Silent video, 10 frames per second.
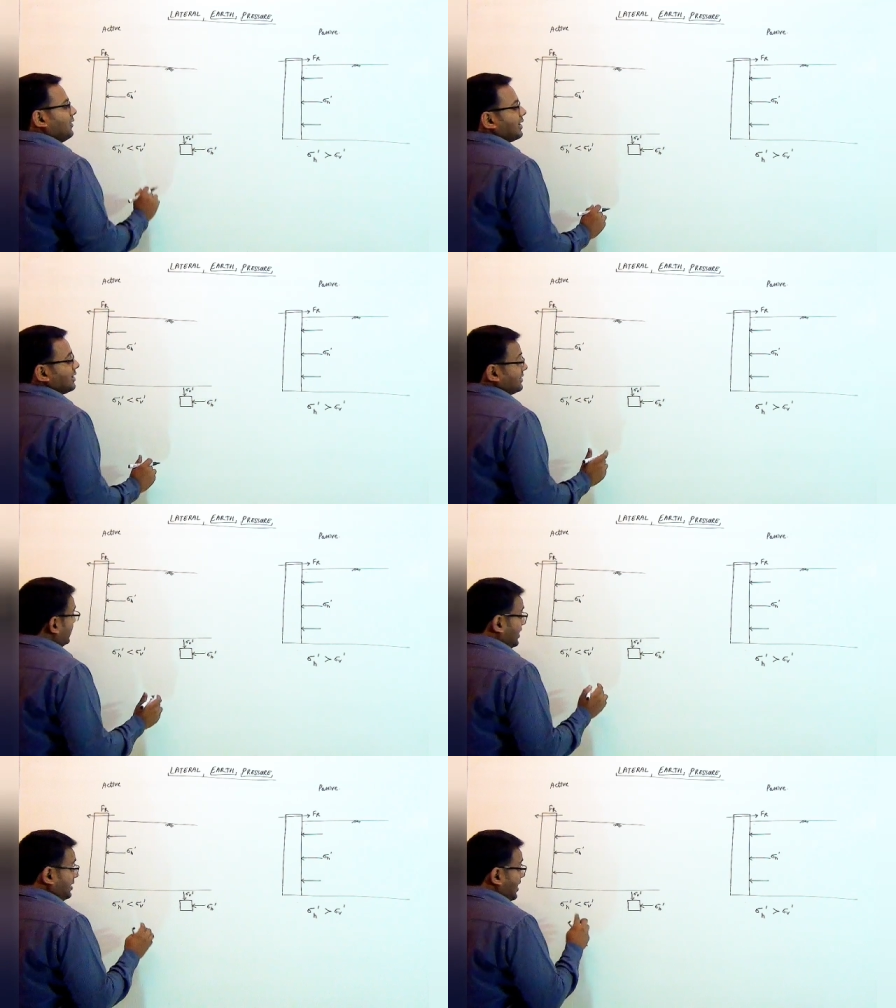we can
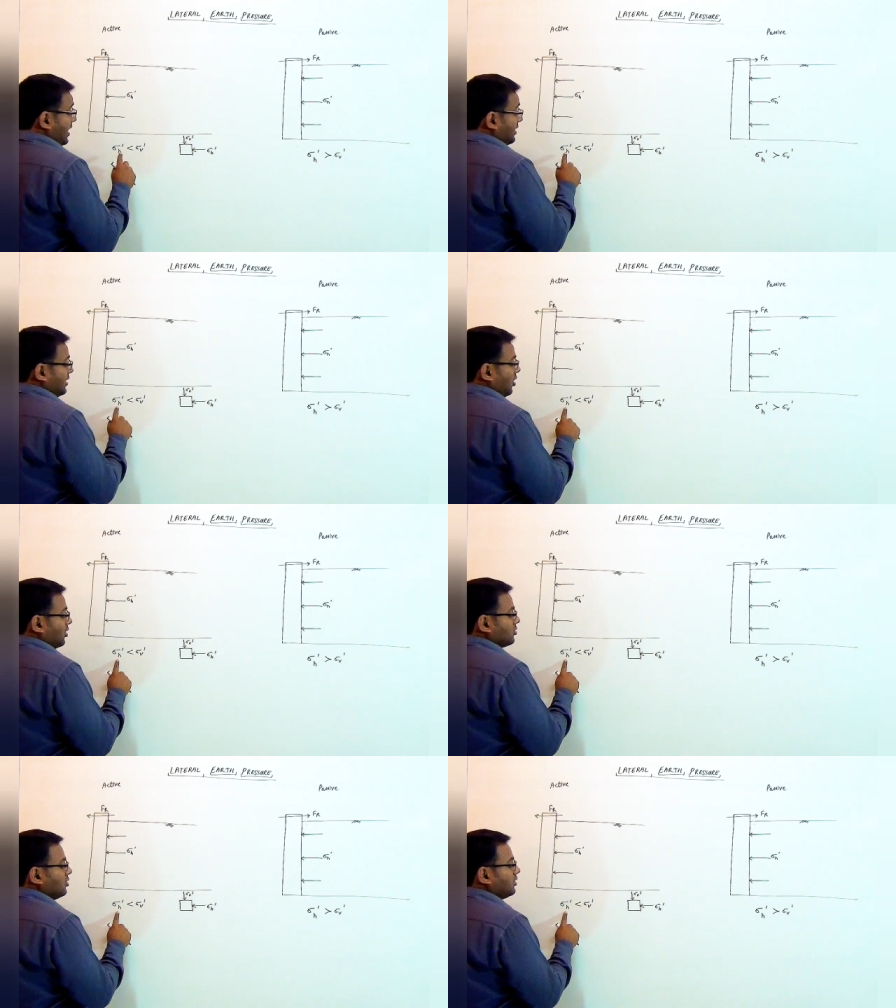see that the
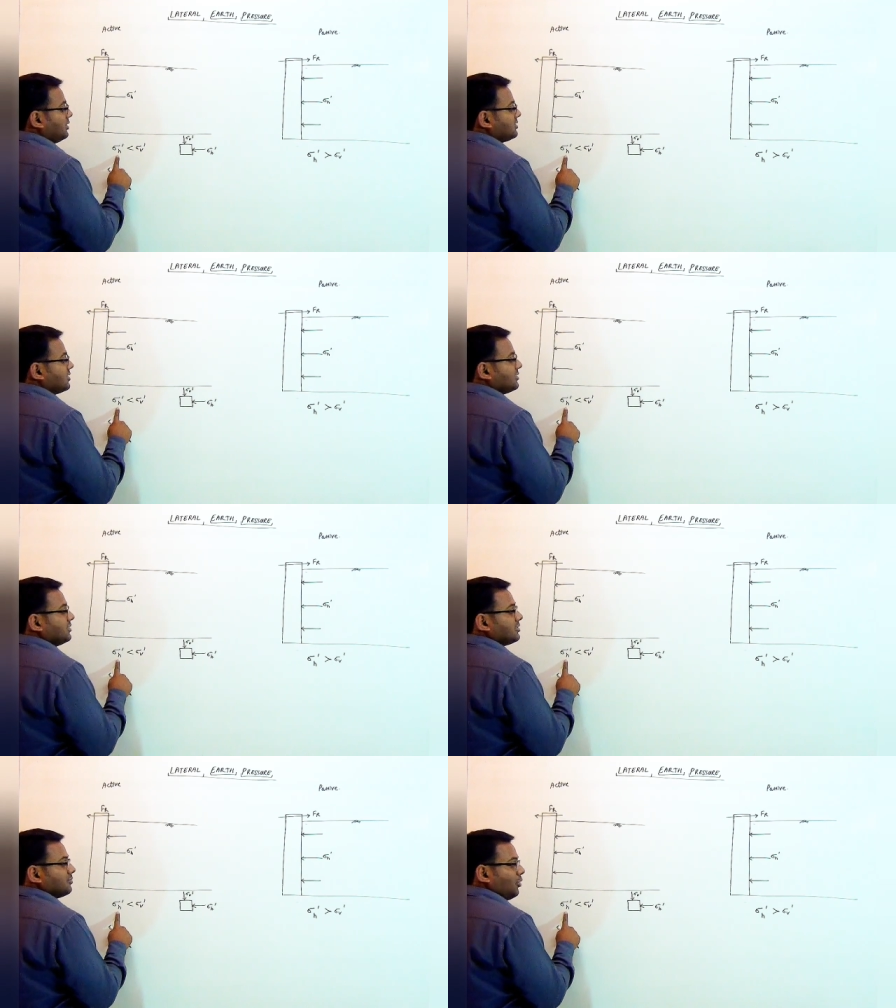horizontal stress
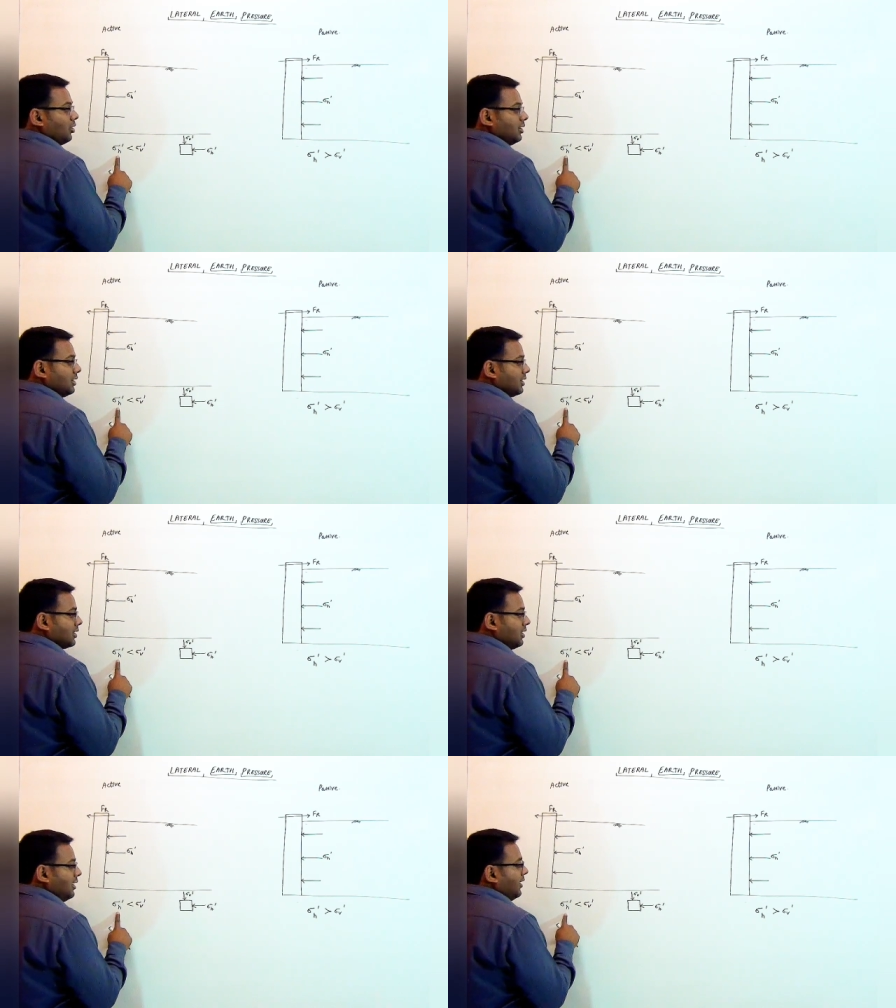is
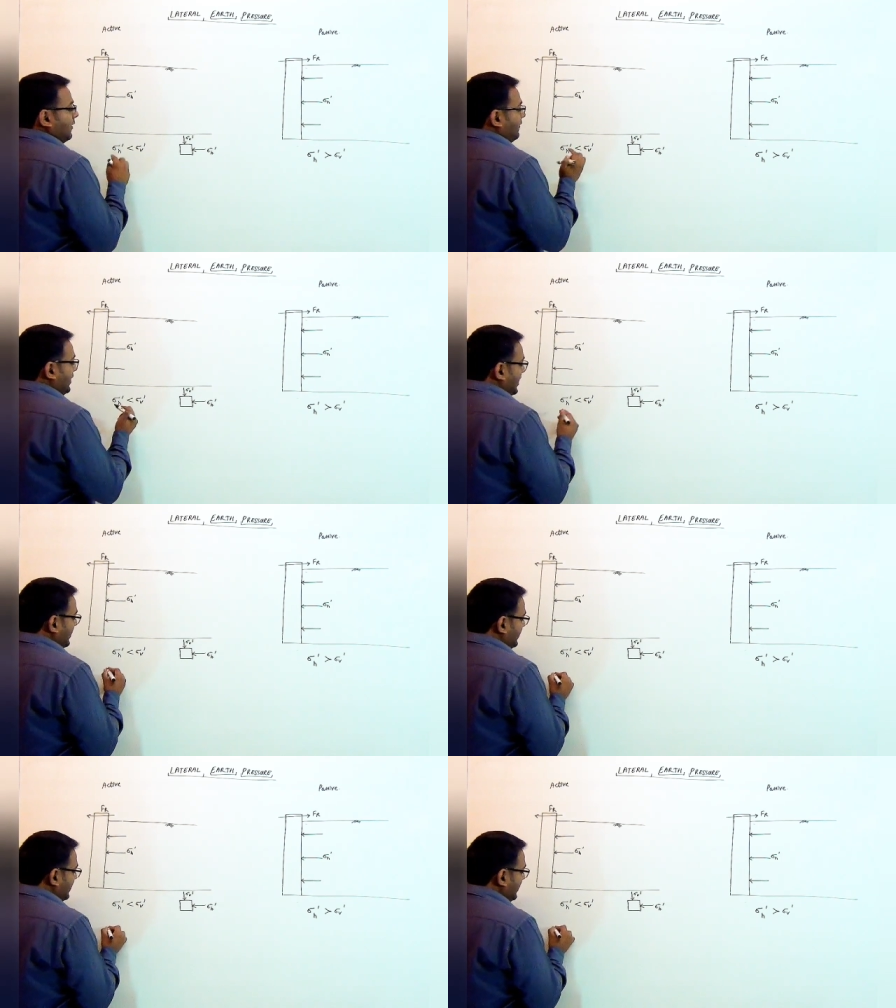smaller. We can
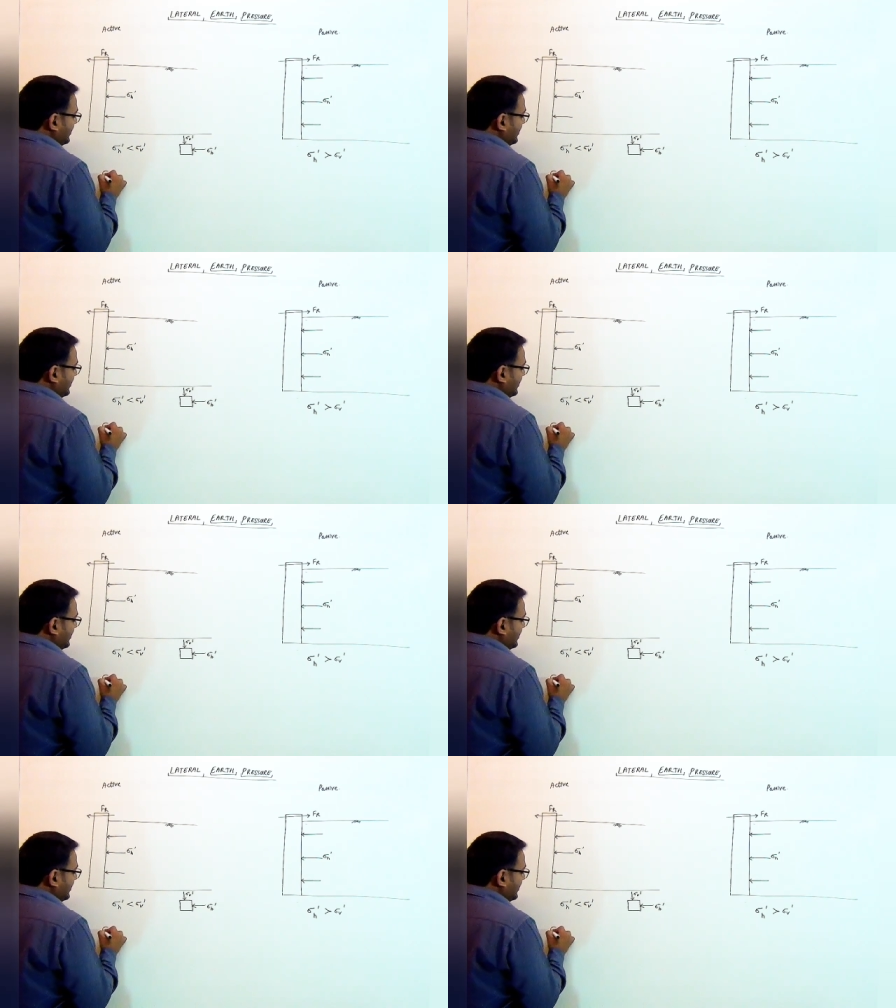easily